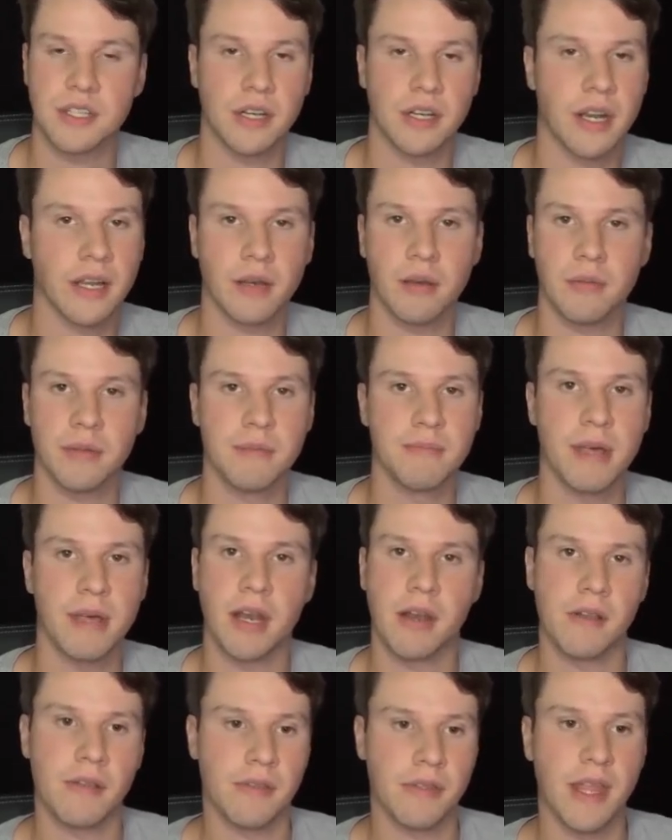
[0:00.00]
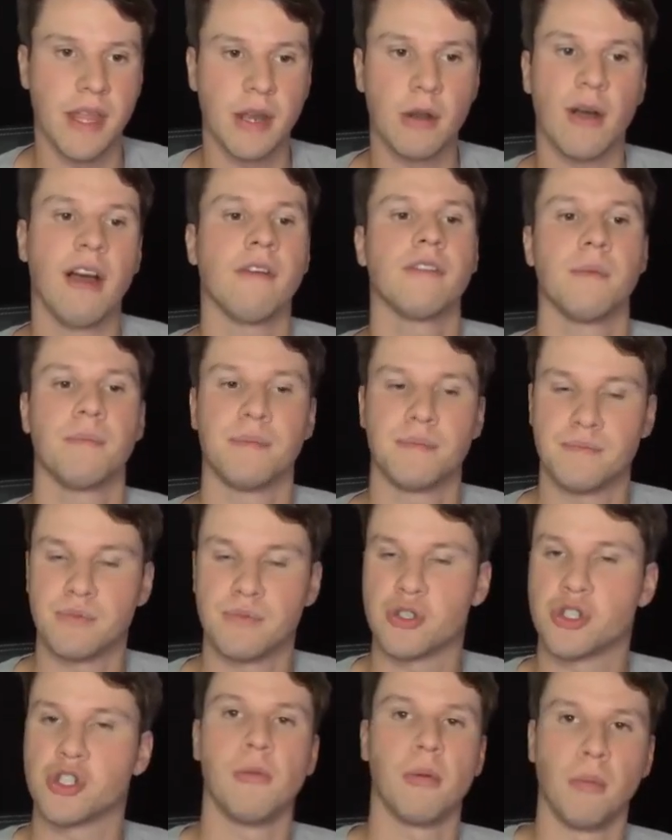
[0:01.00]
They're not gonna be better. They don't have the
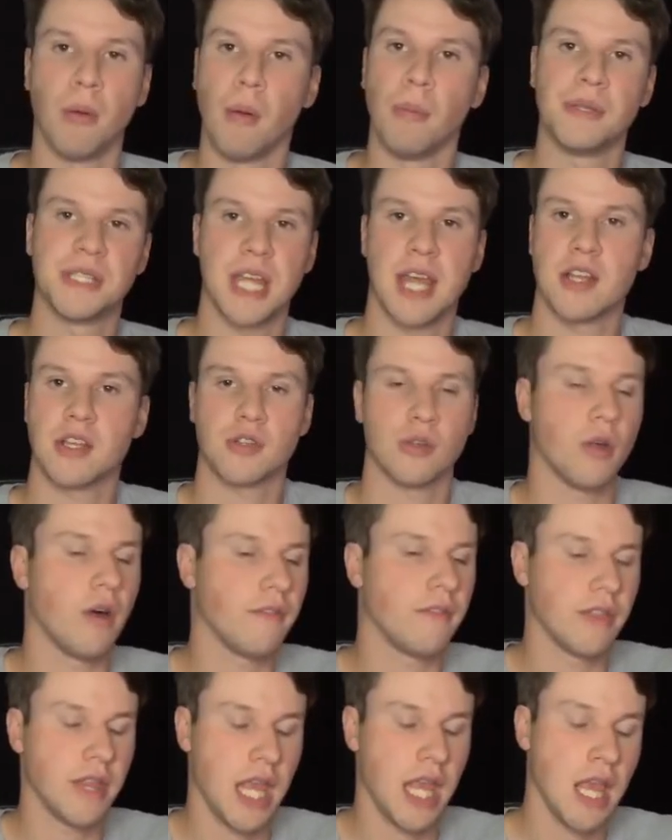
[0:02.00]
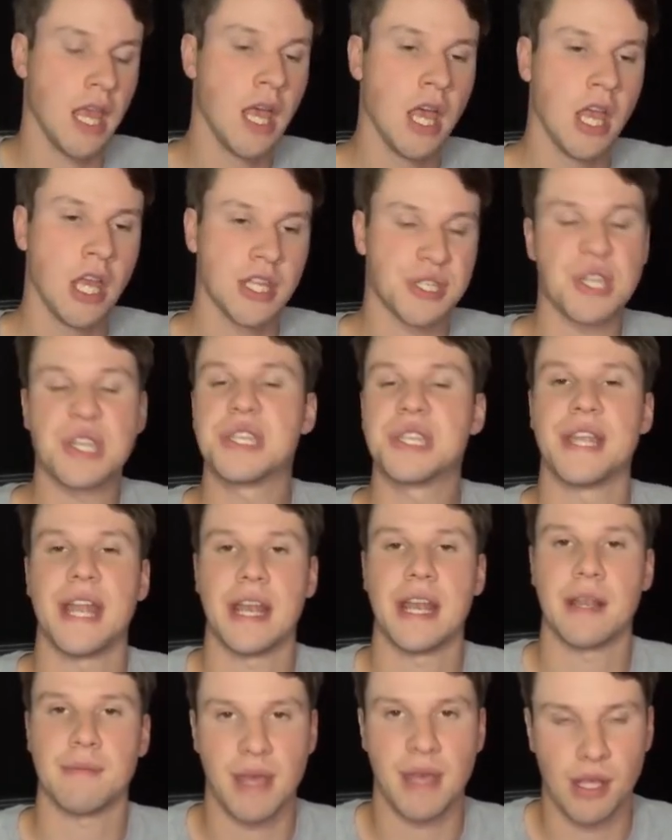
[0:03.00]
Super Bowl potential of the
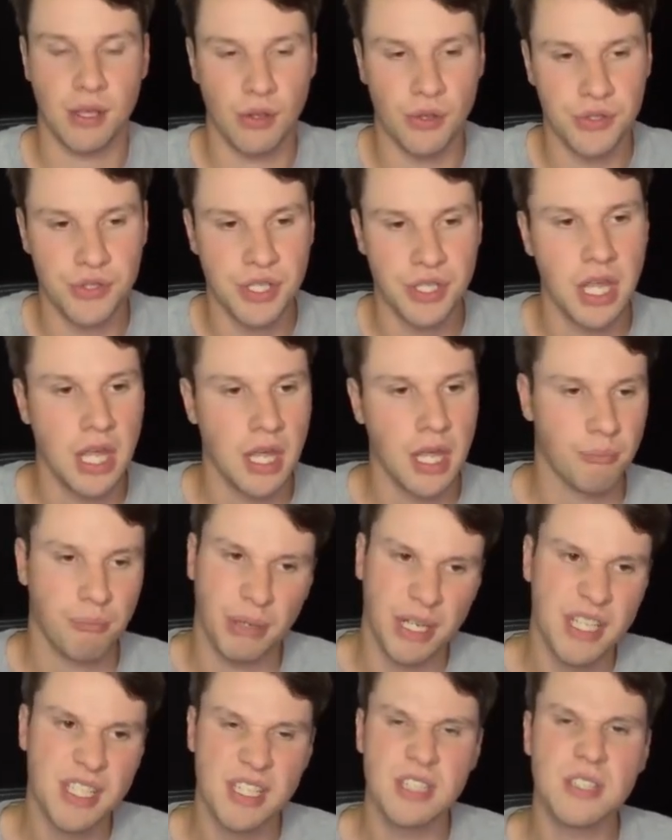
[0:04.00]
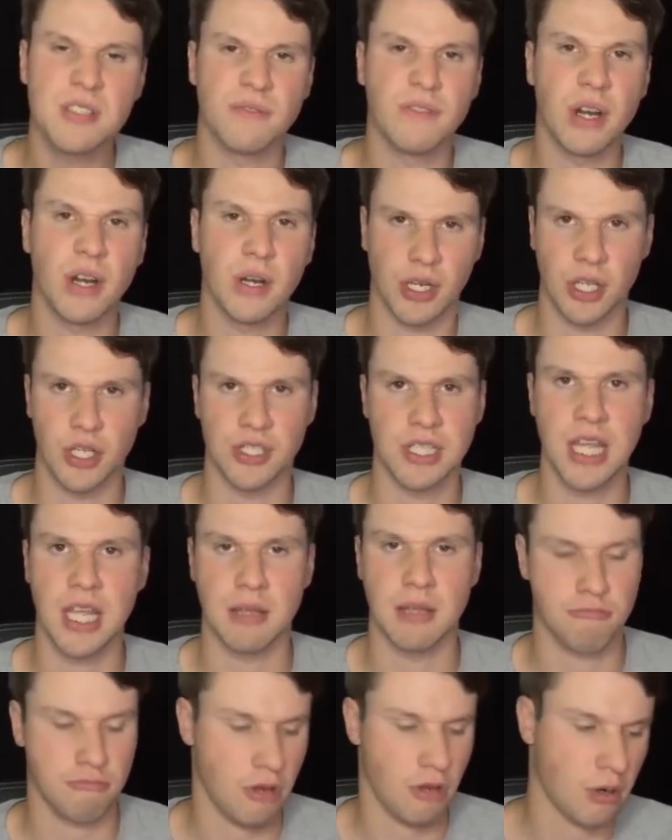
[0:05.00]
Cincinnati Bengals. But it is a very good
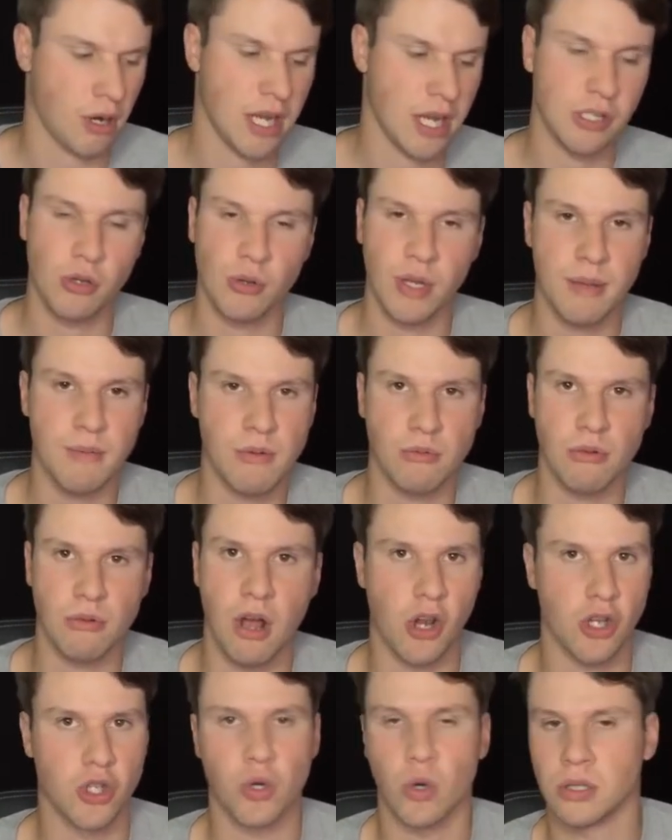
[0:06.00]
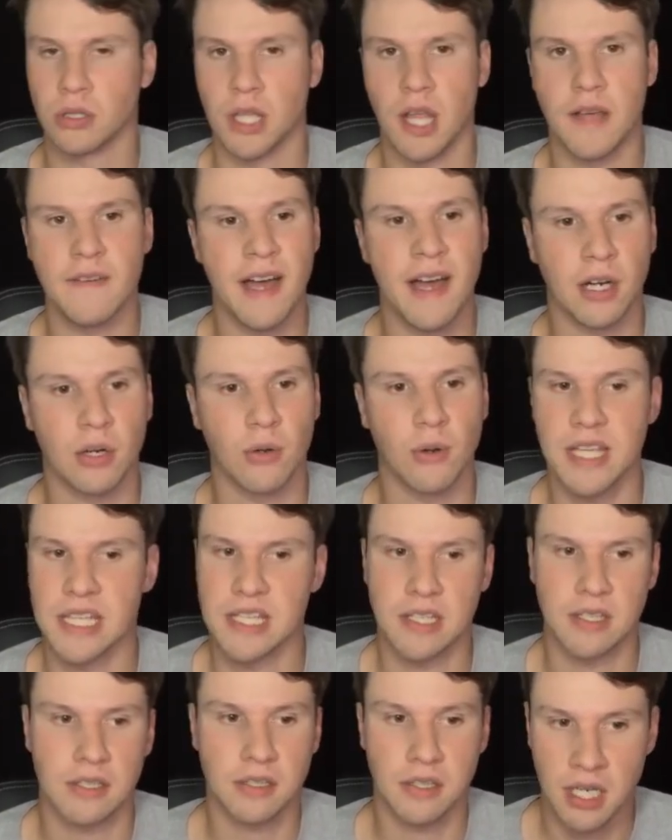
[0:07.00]
team, all right? Don't get me wrong. Jordan Love had a great
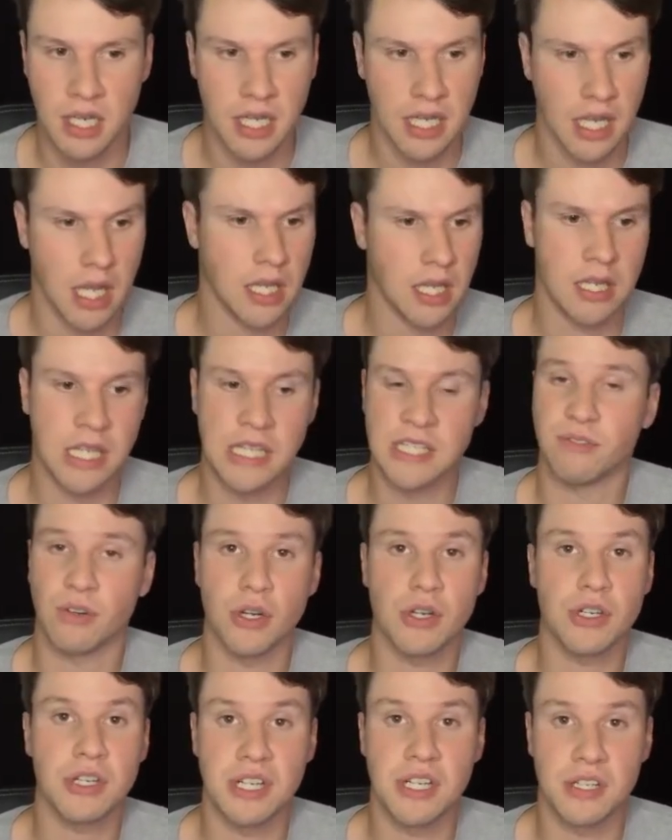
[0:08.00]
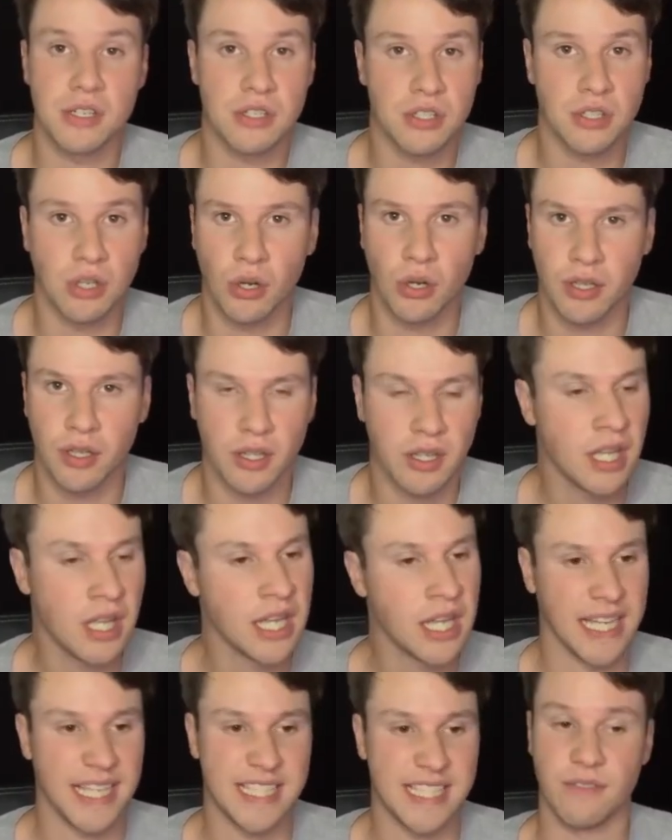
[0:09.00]
year in his first year starting.
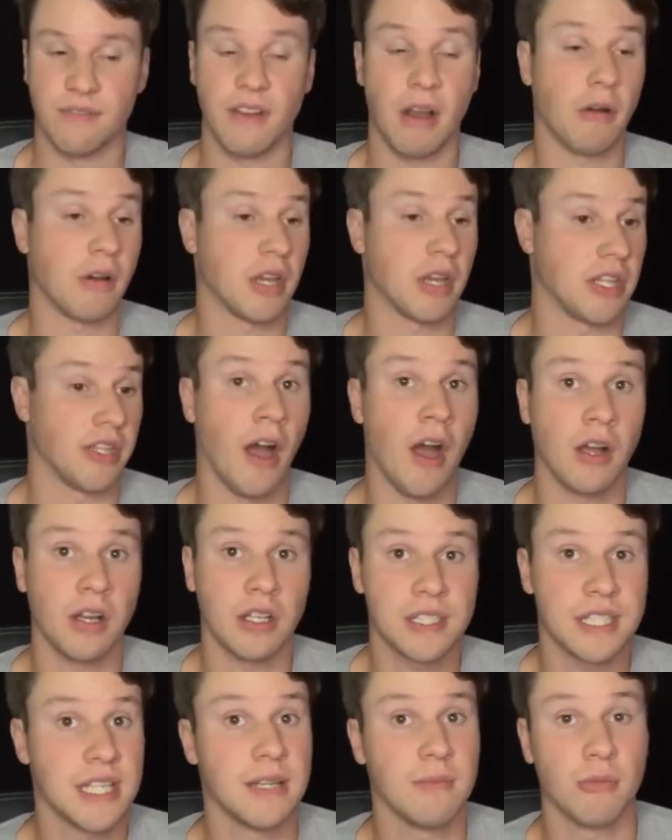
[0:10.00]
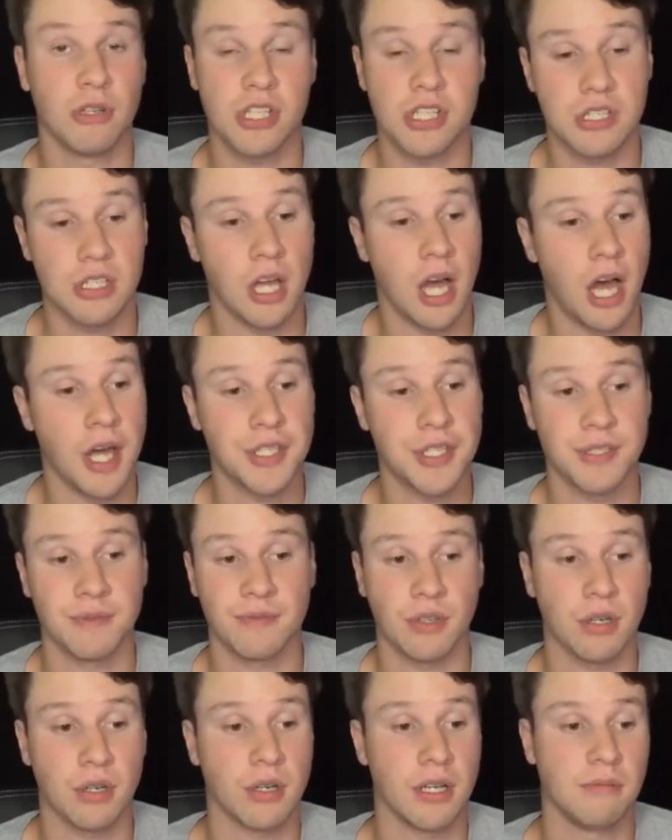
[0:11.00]
It's a very young team, which is
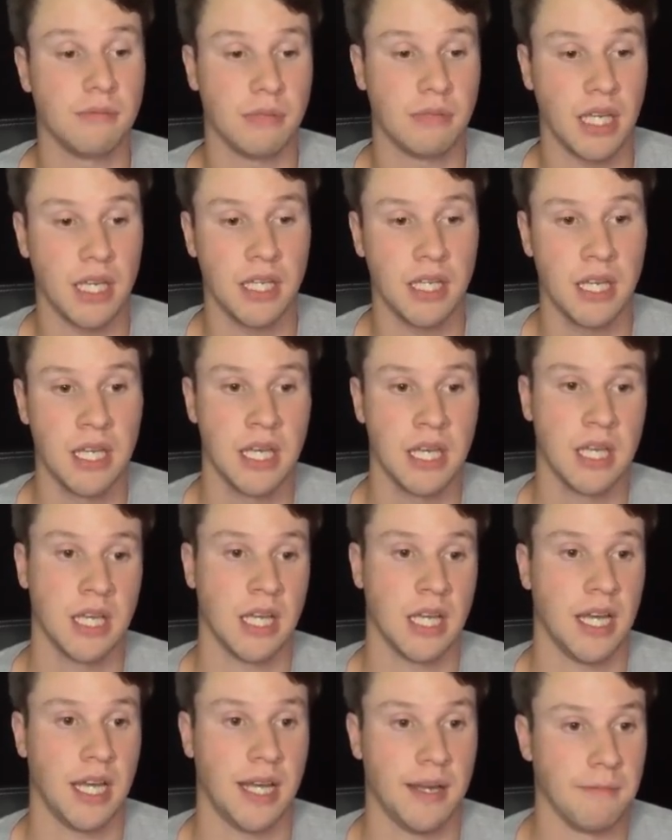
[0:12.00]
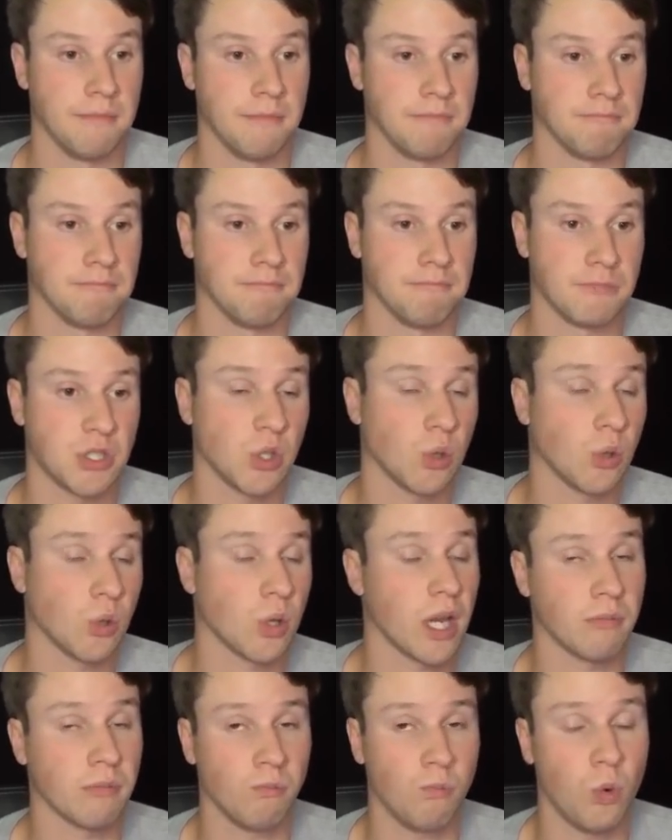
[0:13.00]
awesome for Green Bay. Still
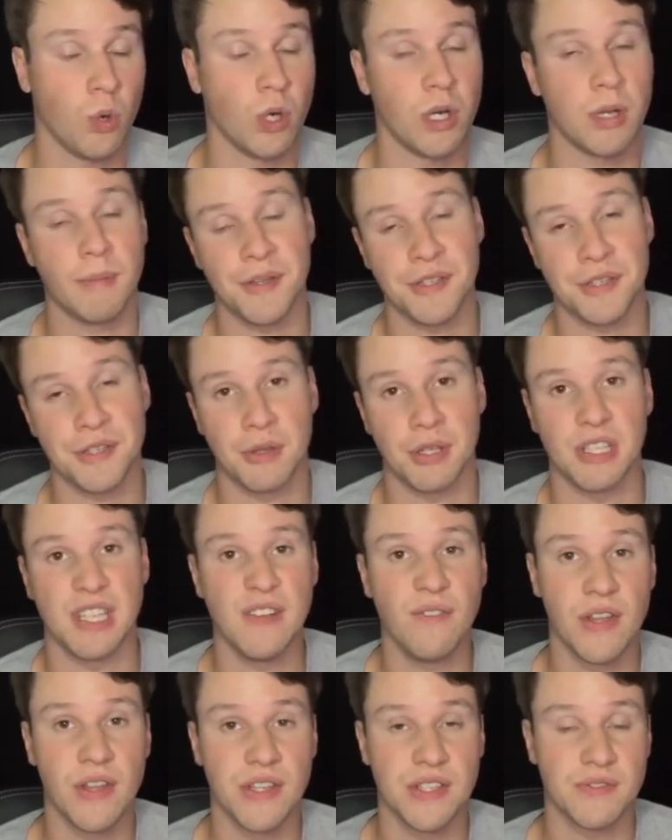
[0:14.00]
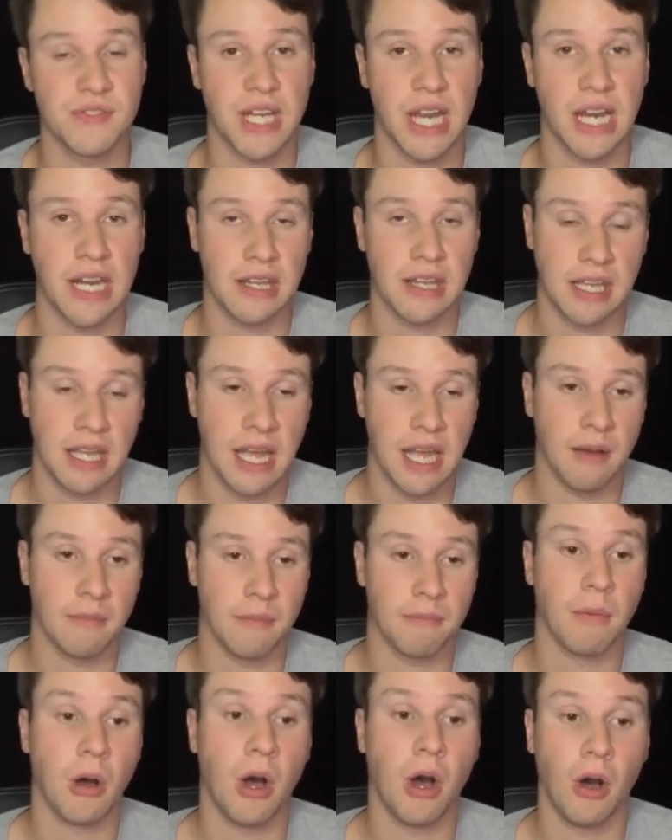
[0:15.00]
got to worry about some of the defensive side of the
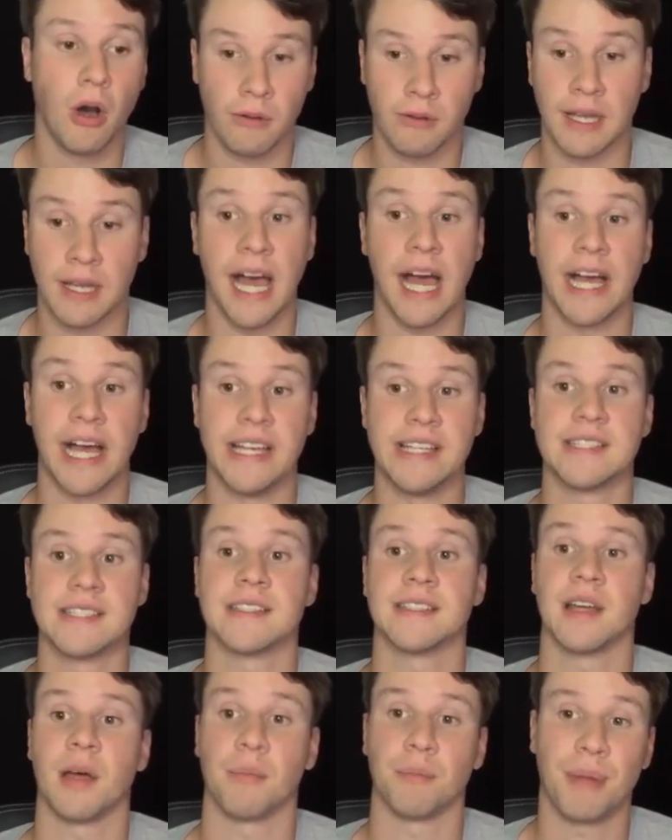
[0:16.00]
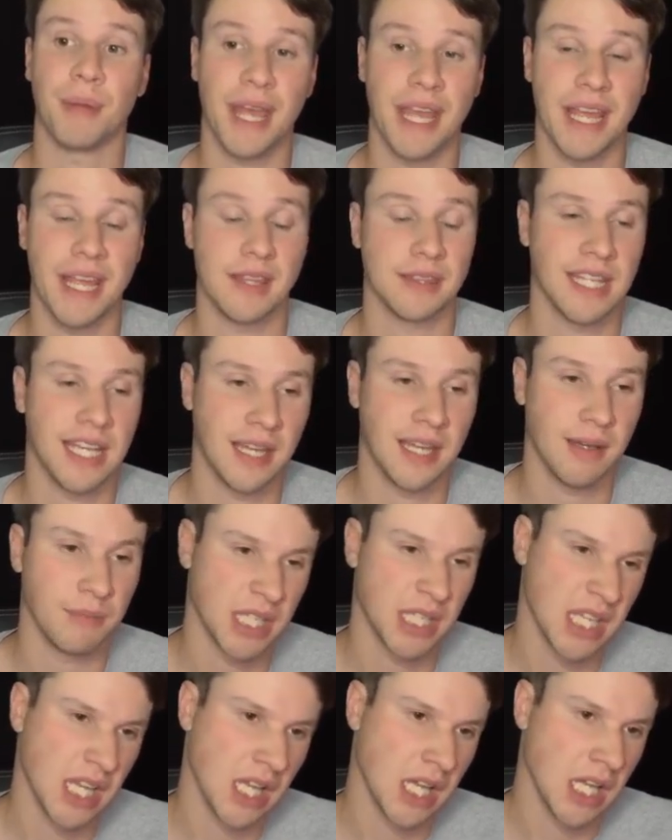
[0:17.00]
ball guys. I'm paying them.